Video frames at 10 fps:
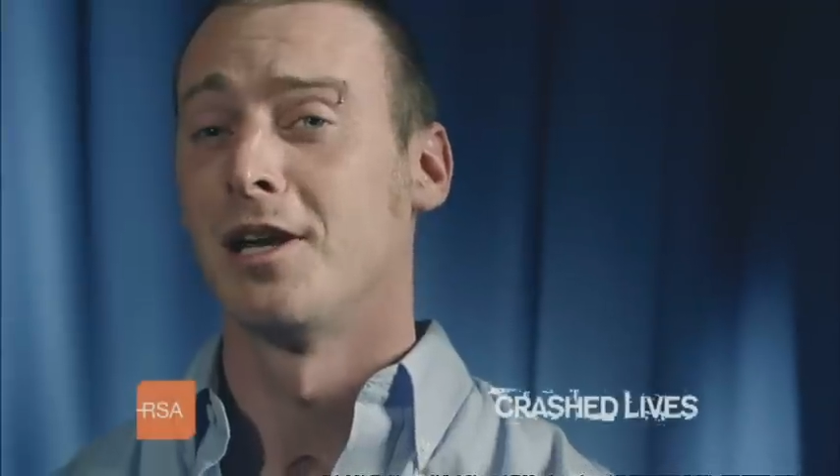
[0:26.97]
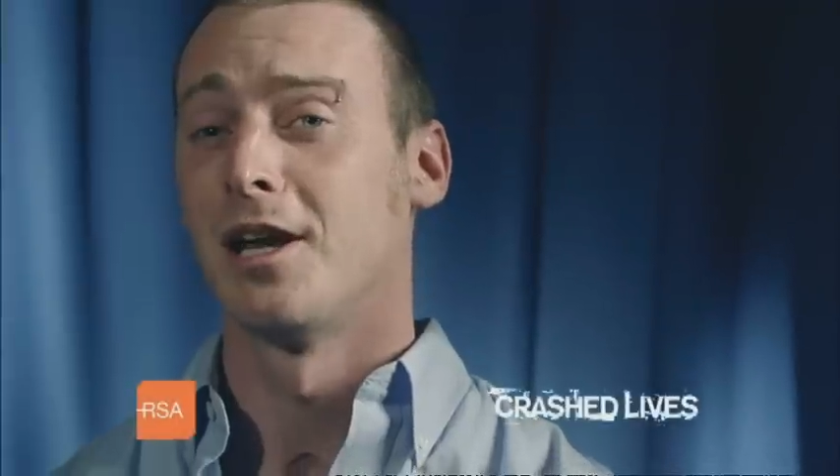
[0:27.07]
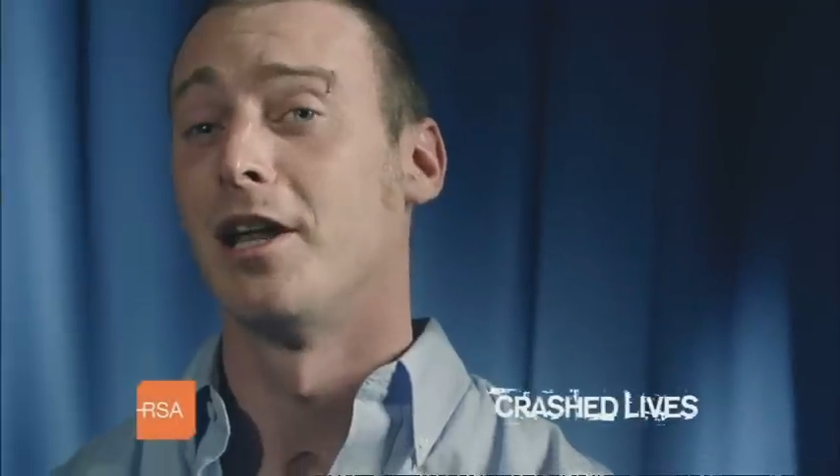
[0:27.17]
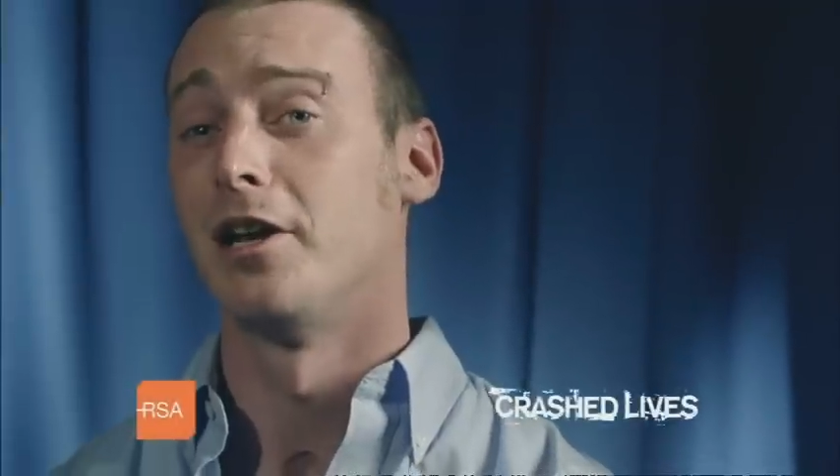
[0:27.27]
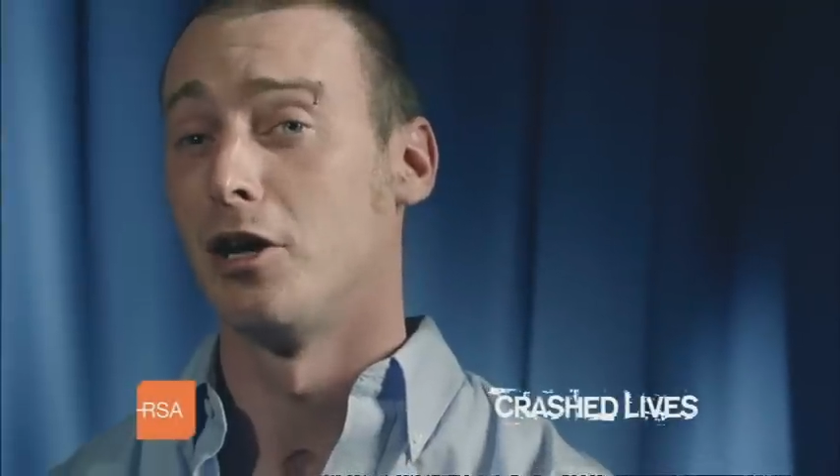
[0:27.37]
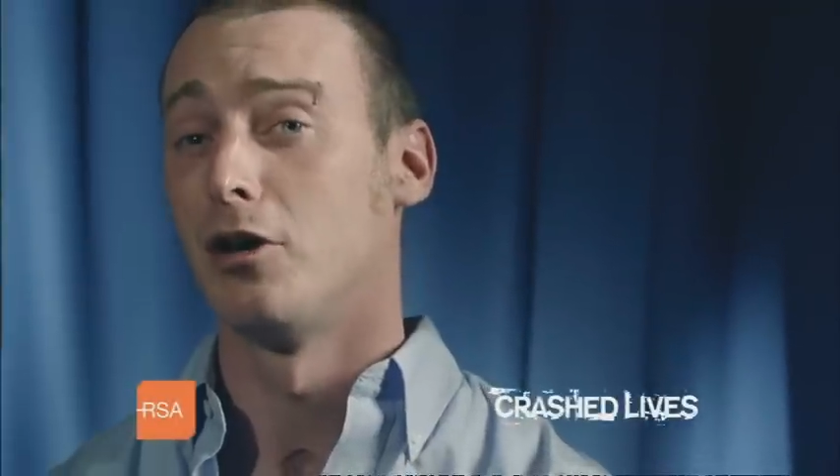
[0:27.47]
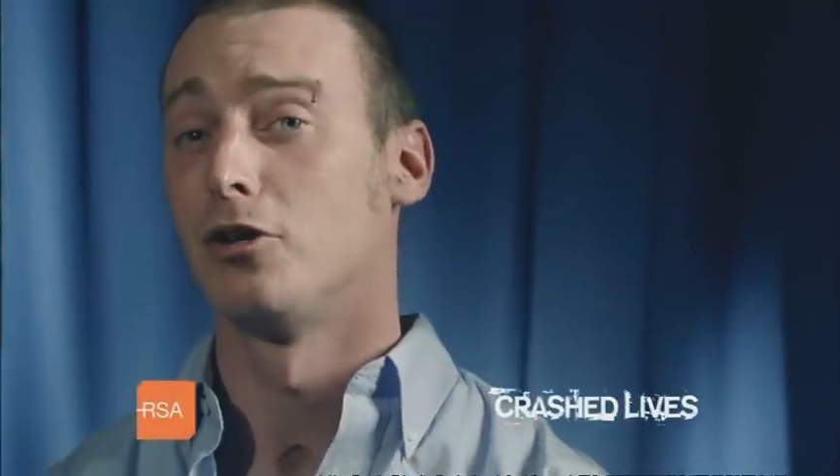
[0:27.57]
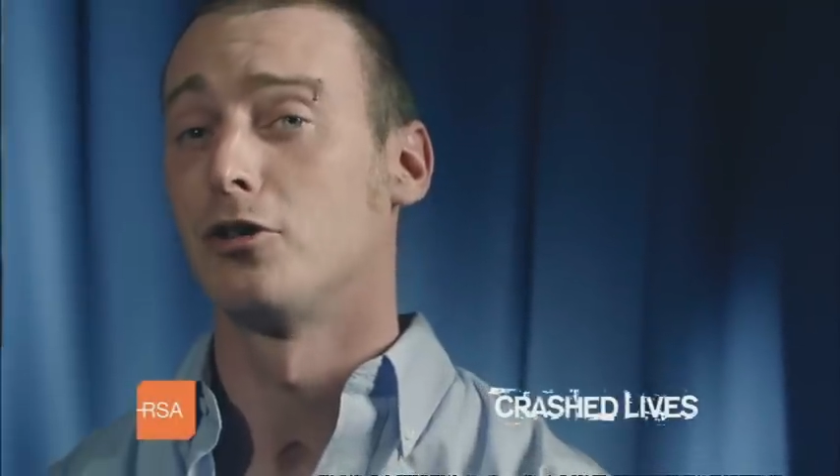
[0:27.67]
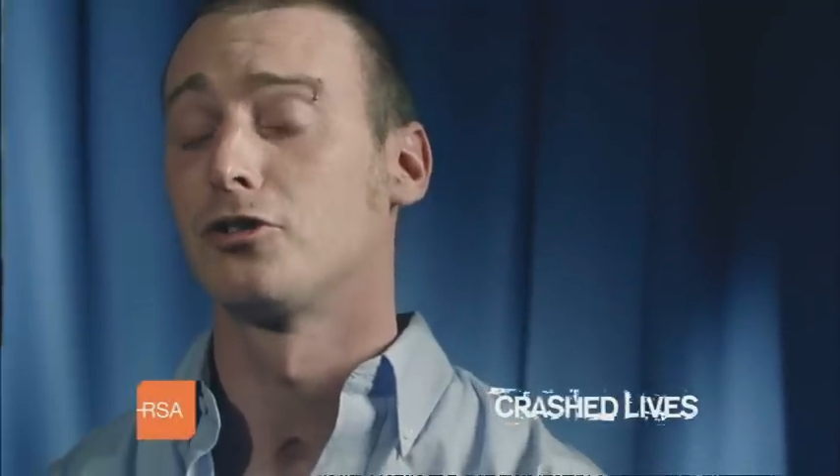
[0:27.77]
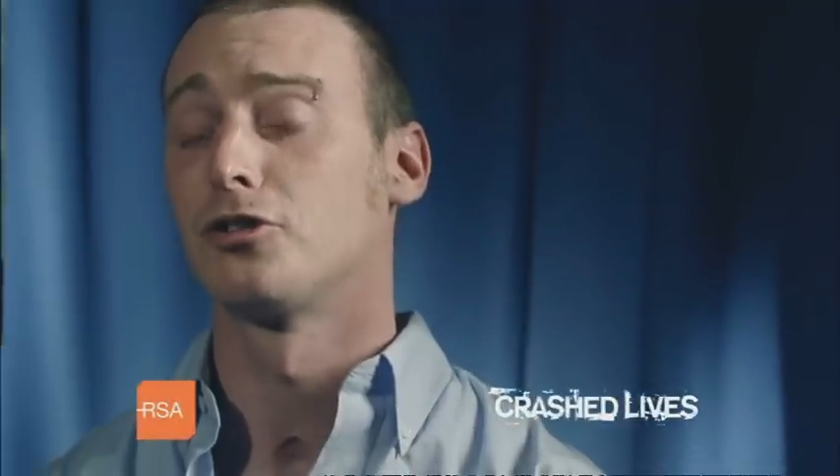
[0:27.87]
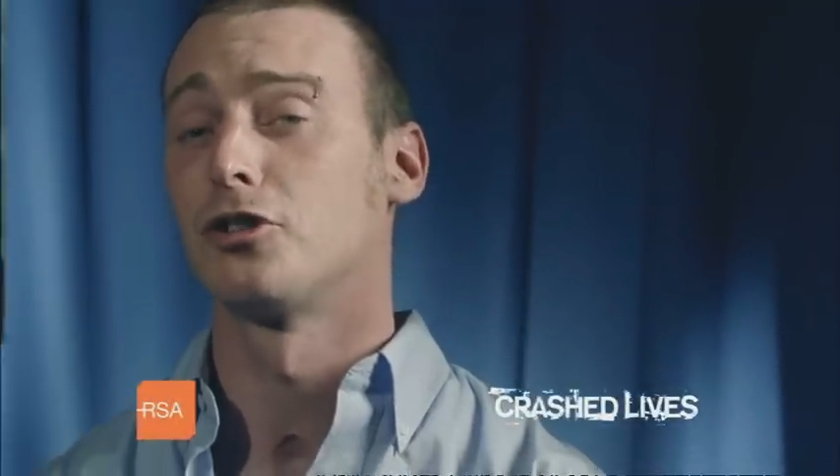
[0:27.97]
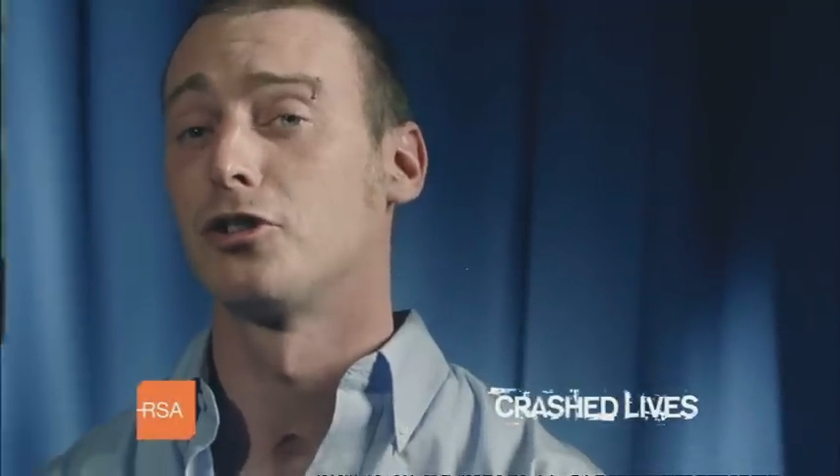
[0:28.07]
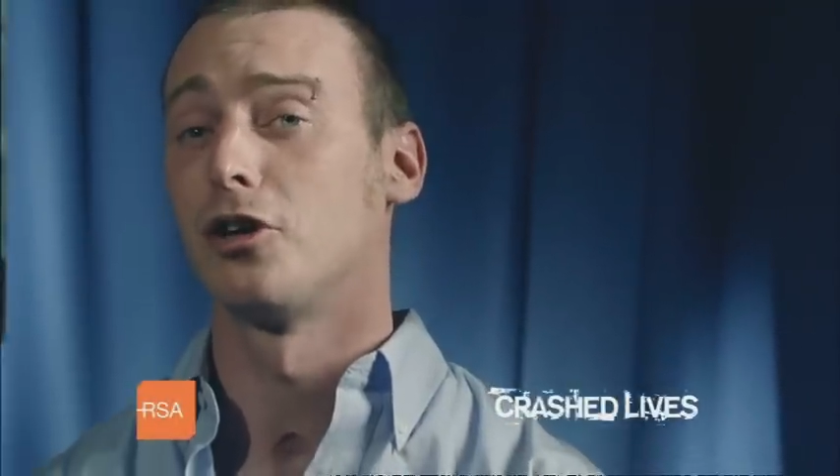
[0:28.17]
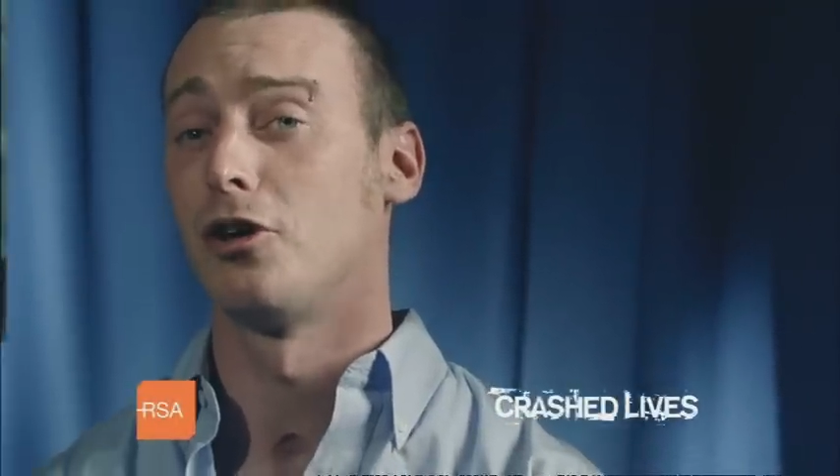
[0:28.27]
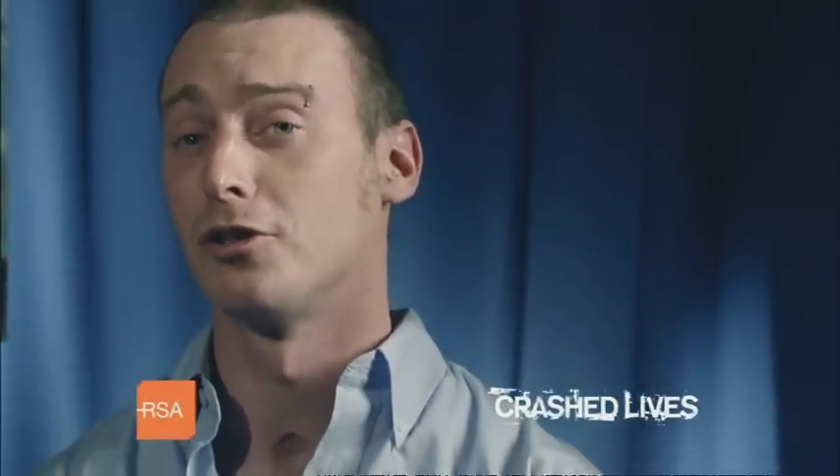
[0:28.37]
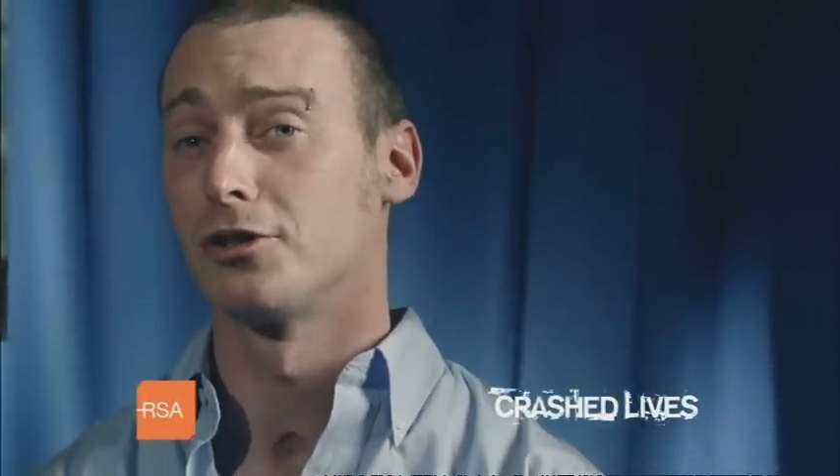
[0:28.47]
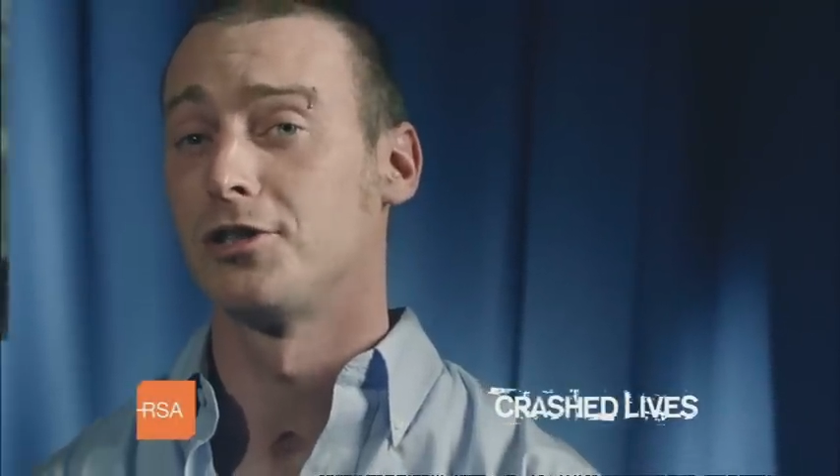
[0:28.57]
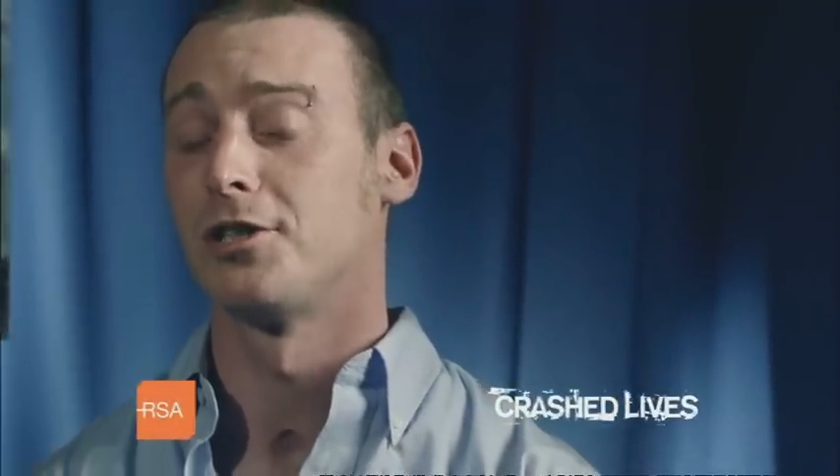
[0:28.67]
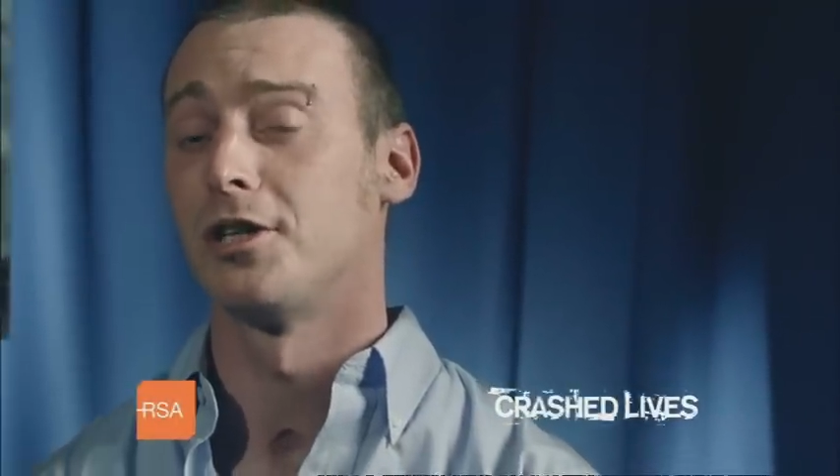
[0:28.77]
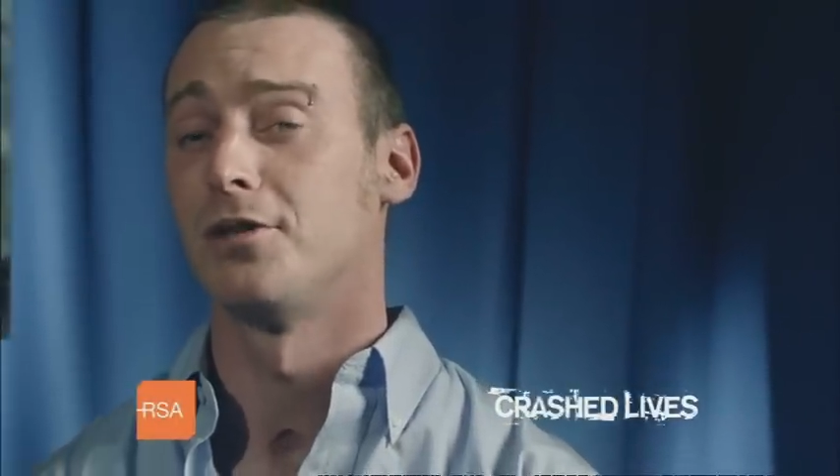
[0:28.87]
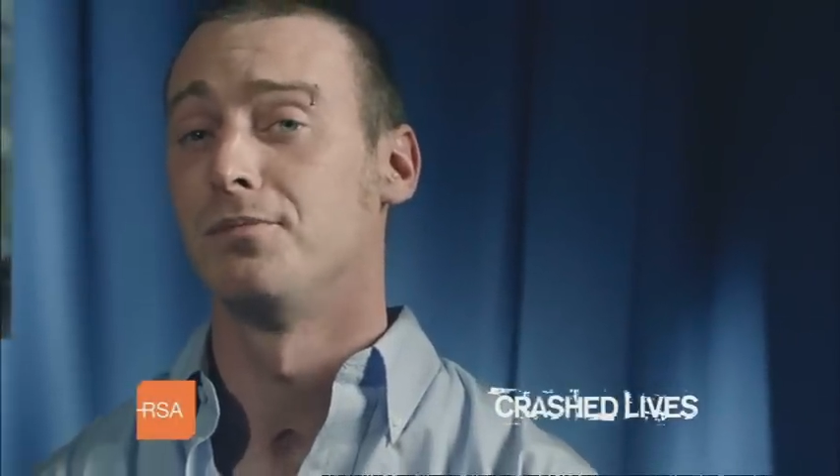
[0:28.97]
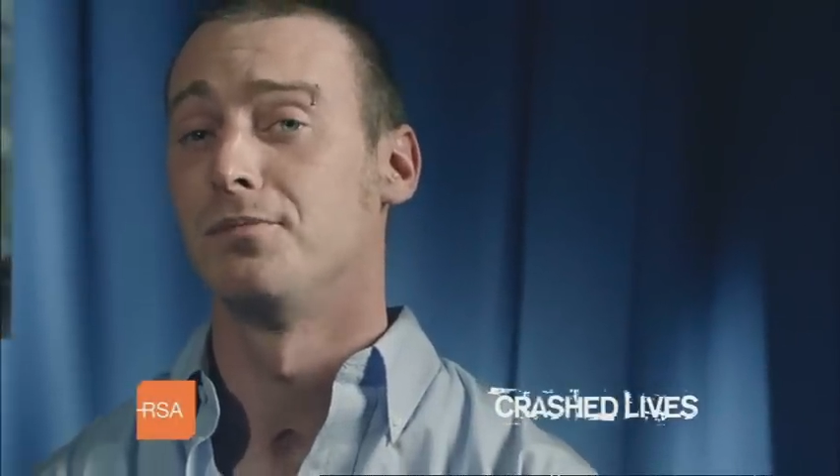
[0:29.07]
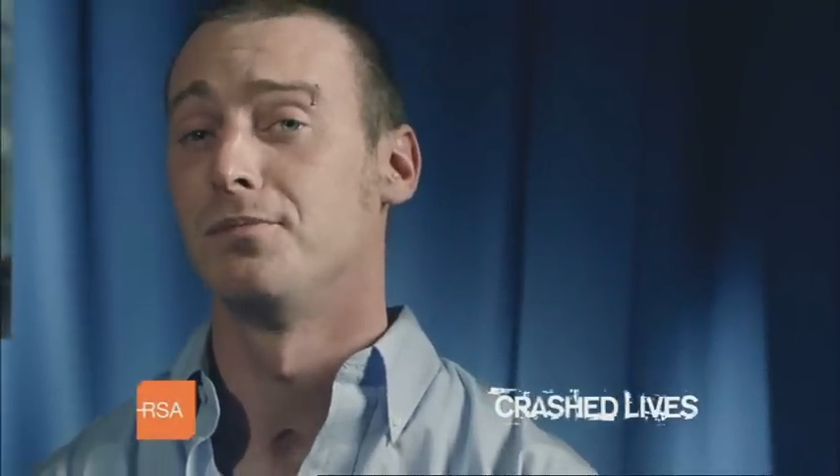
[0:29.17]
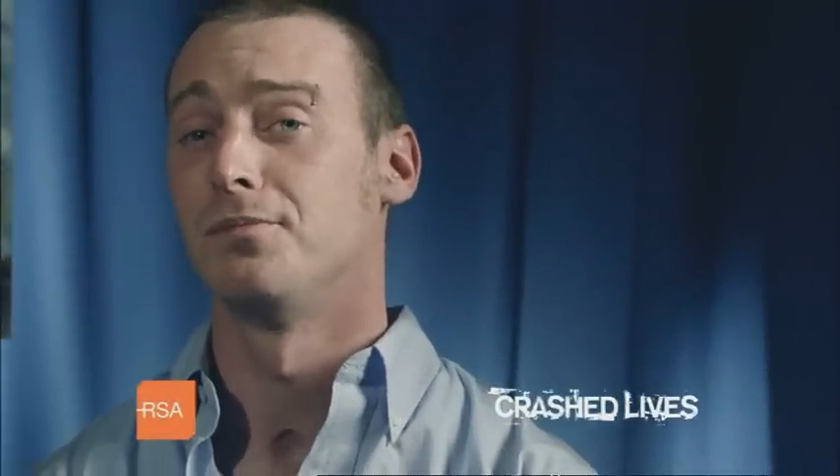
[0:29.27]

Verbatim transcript: and now I look drunk all the time.